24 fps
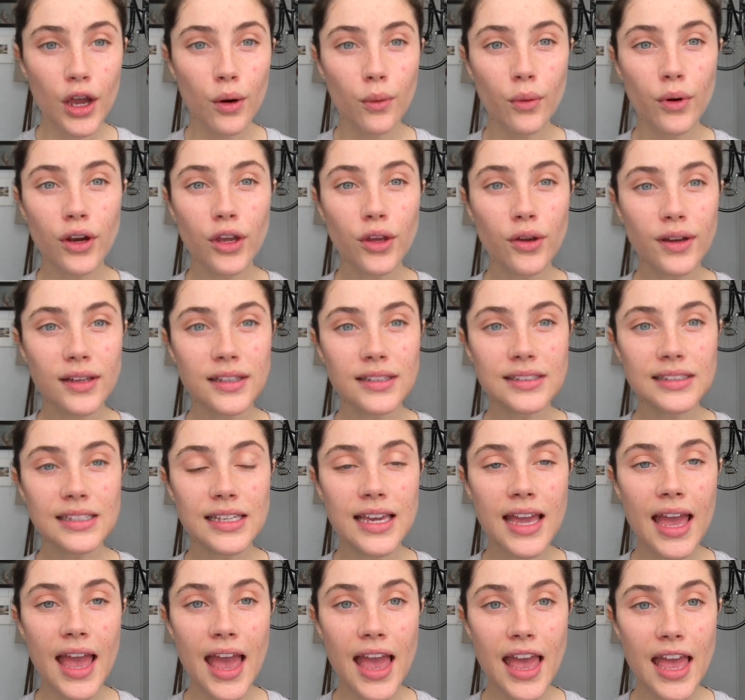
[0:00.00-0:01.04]
where you can
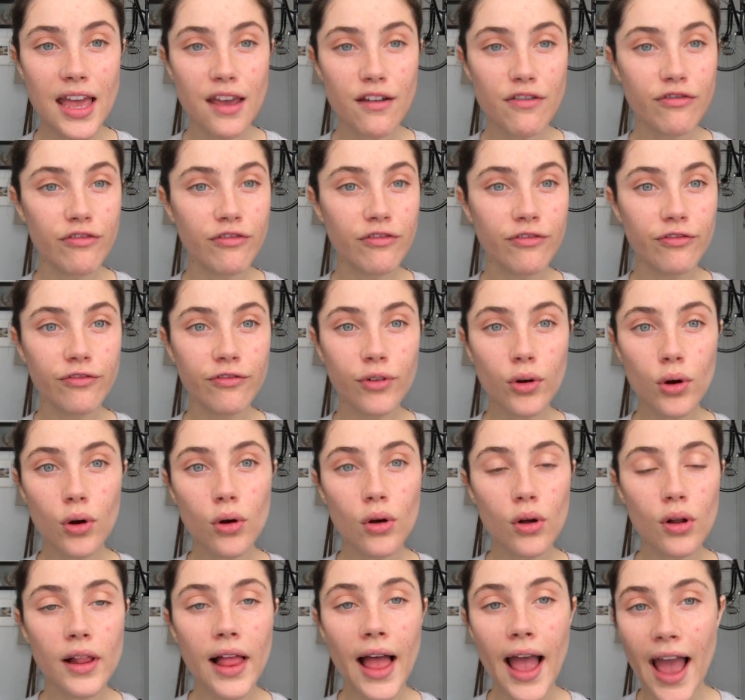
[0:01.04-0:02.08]
see a
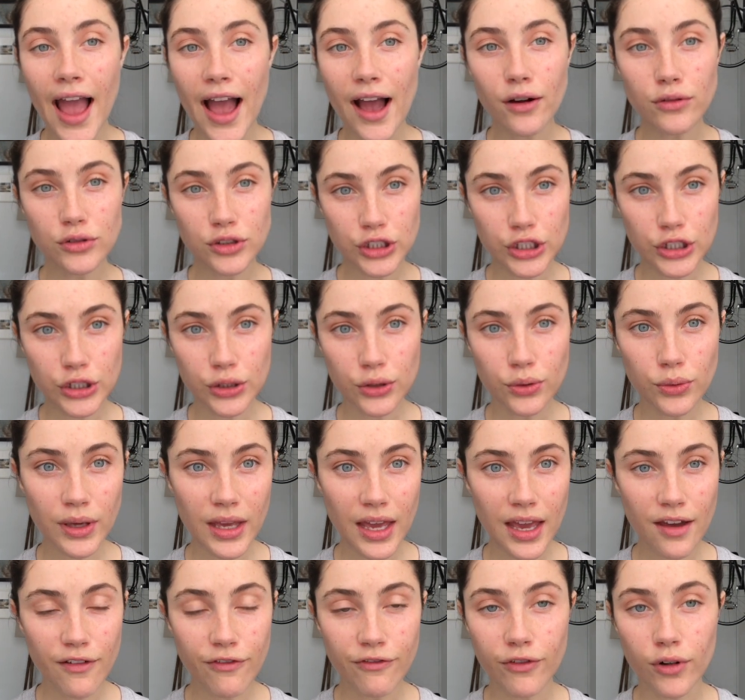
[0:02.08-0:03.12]
full how to
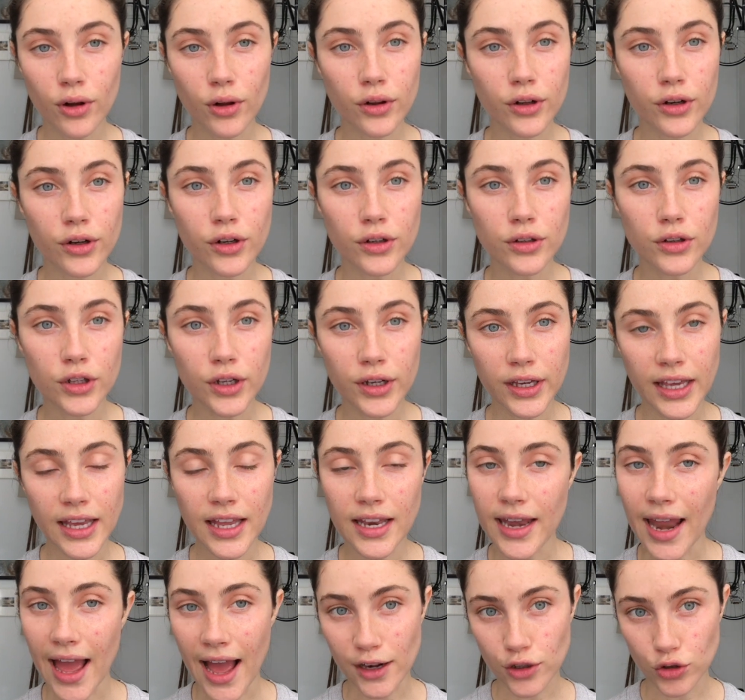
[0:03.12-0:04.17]
get fuller
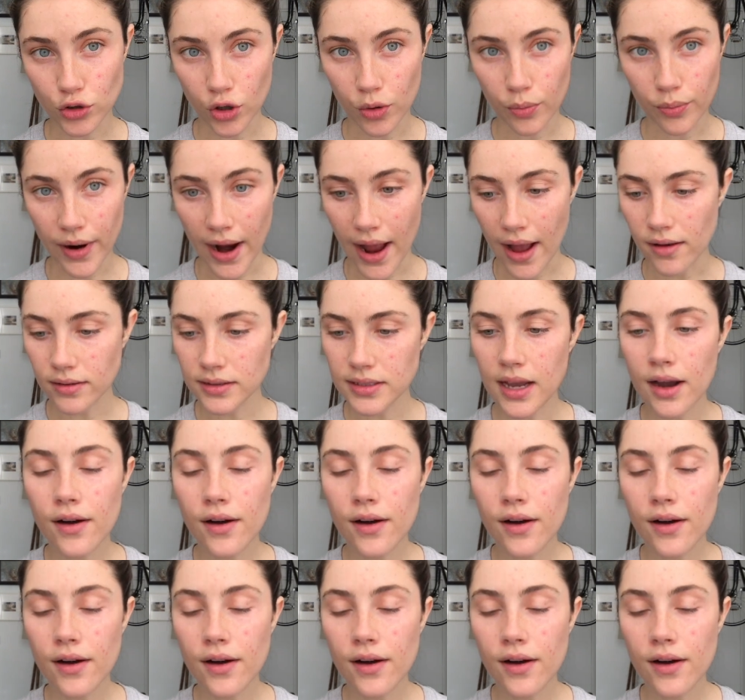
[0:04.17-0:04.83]
looking natural brows.